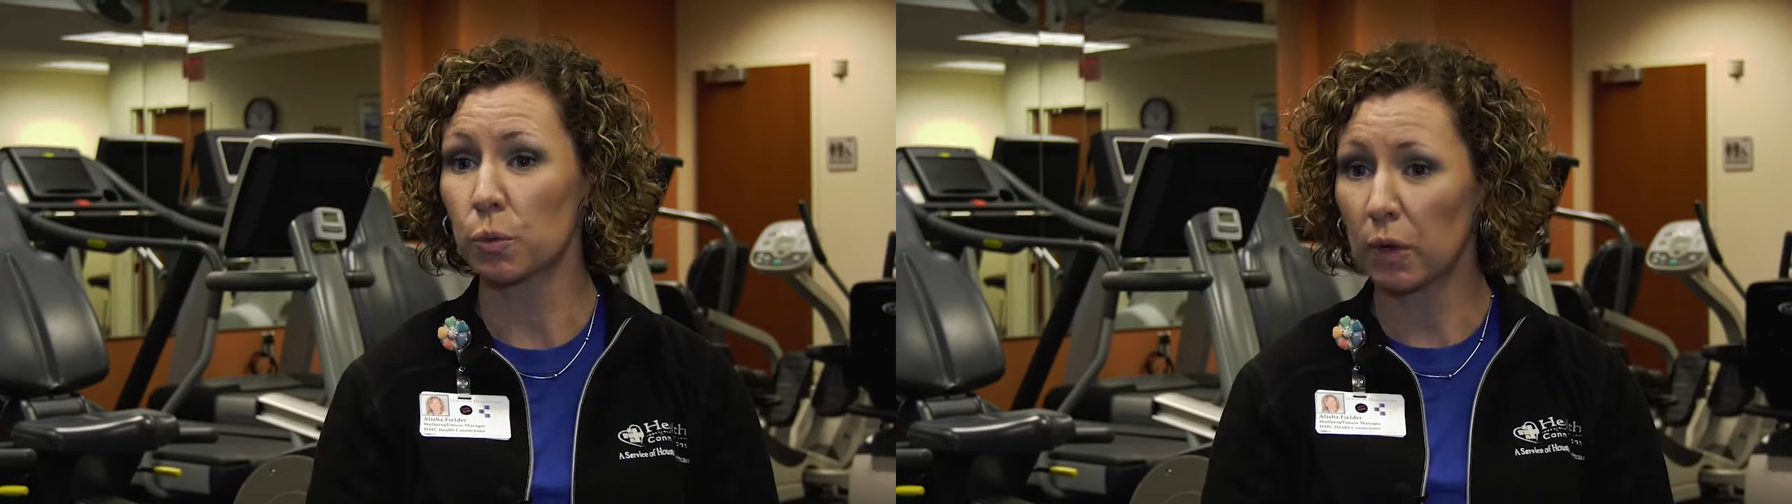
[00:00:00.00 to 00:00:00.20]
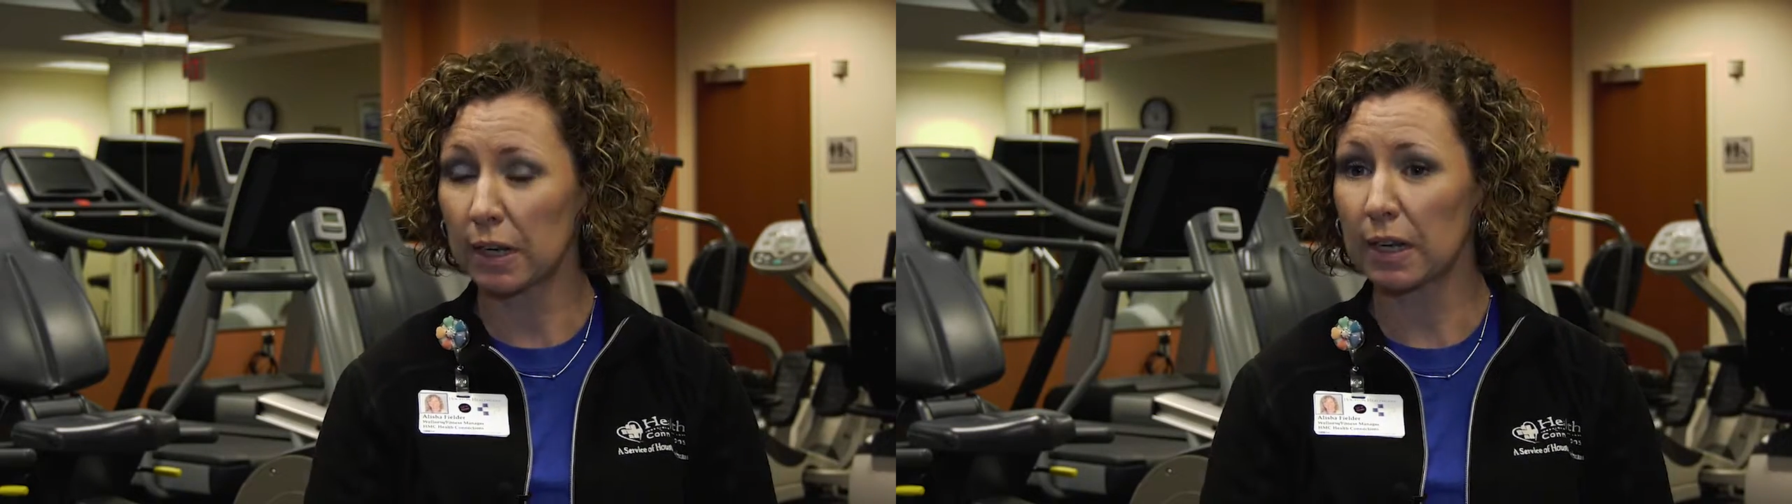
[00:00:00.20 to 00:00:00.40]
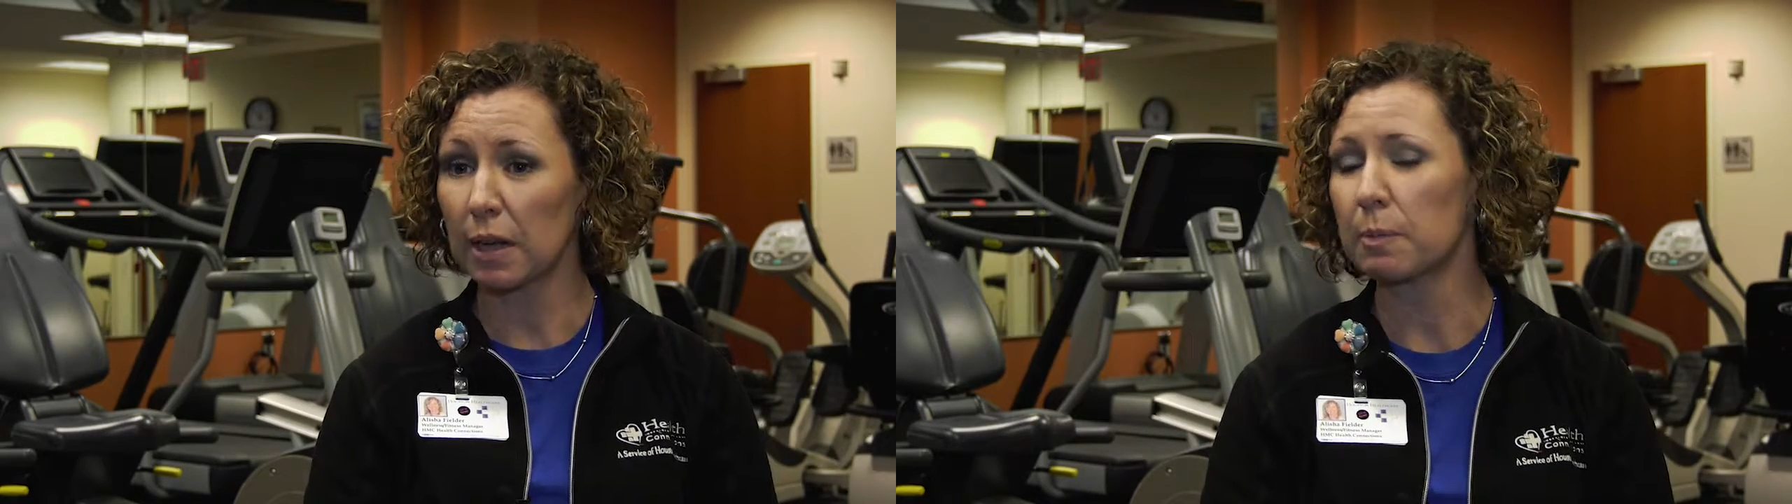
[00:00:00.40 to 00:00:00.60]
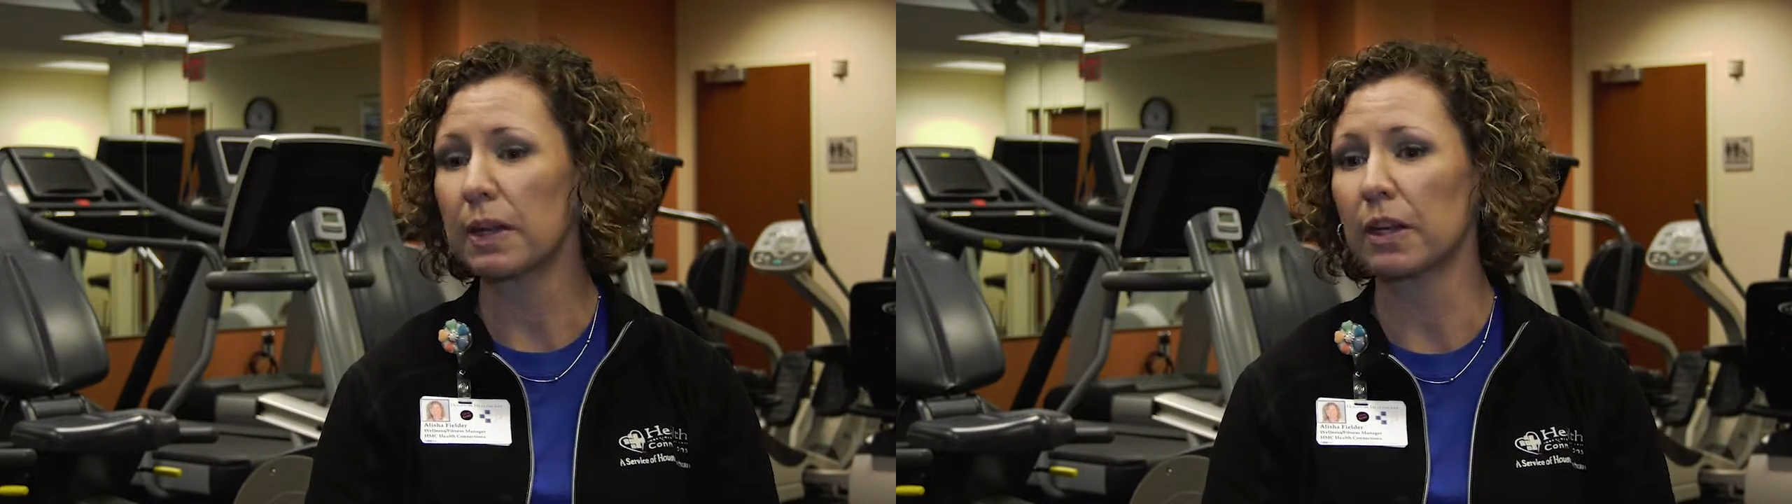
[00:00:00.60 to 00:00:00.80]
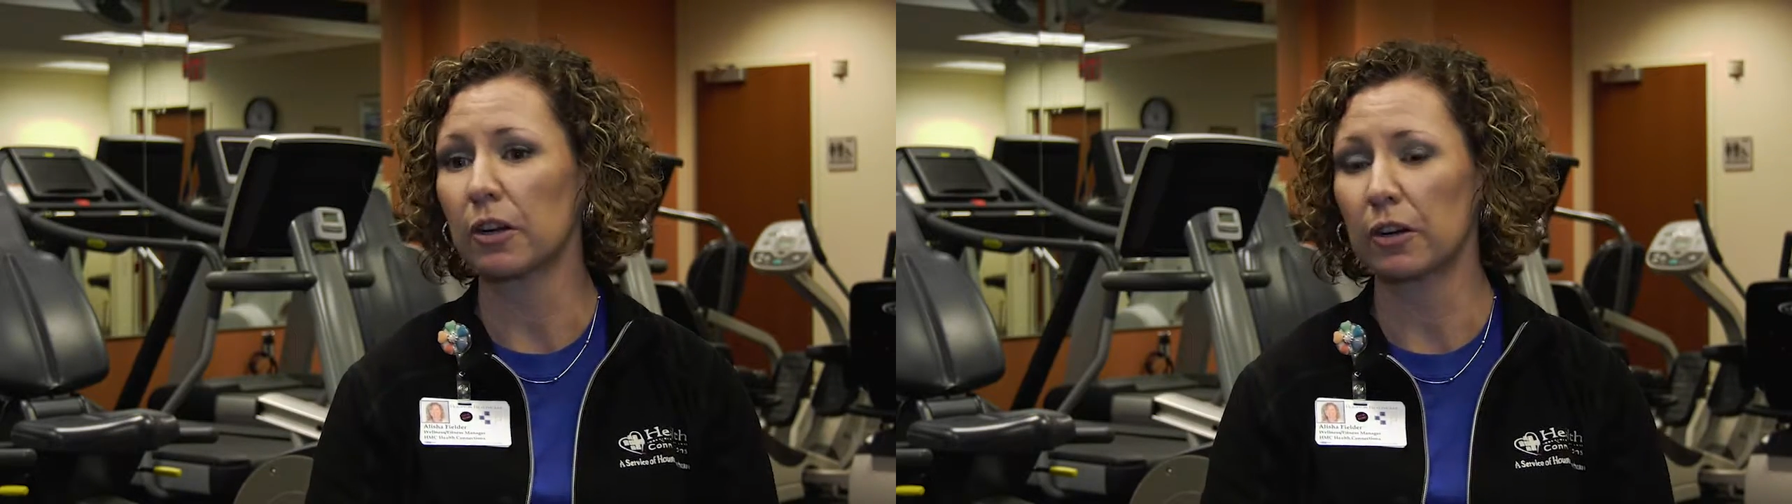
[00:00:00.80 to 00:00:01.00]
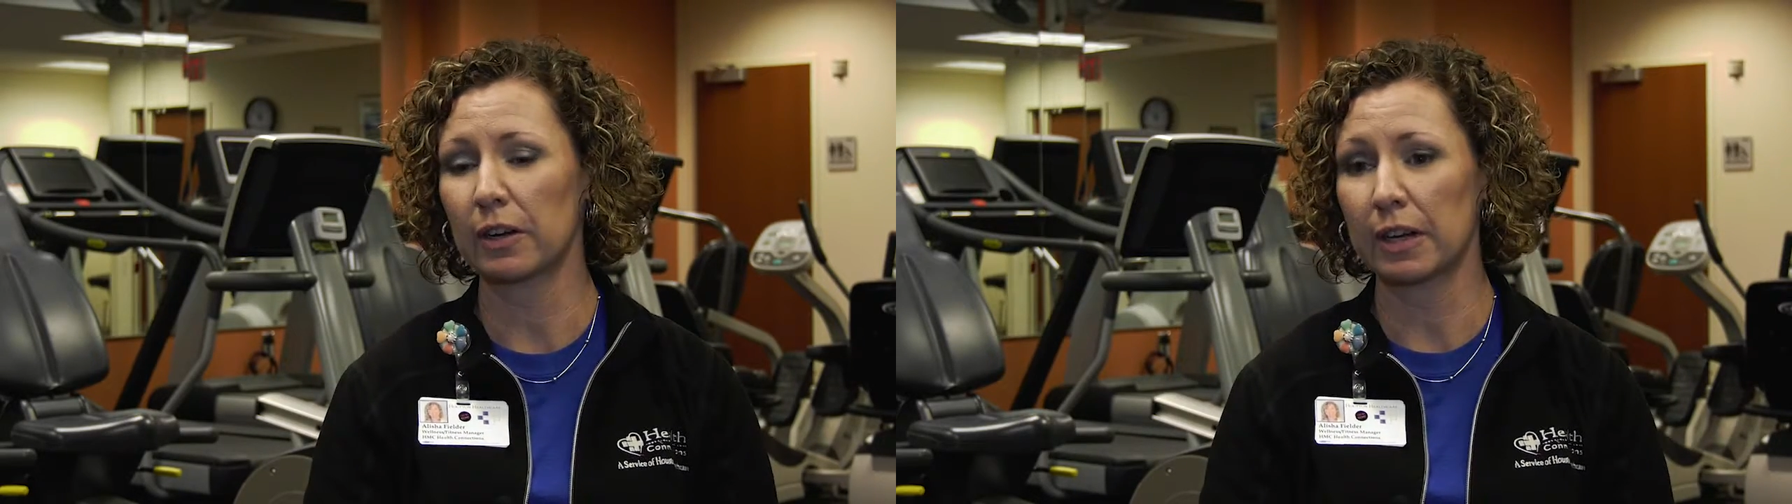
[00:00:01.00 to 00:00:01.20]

want to come here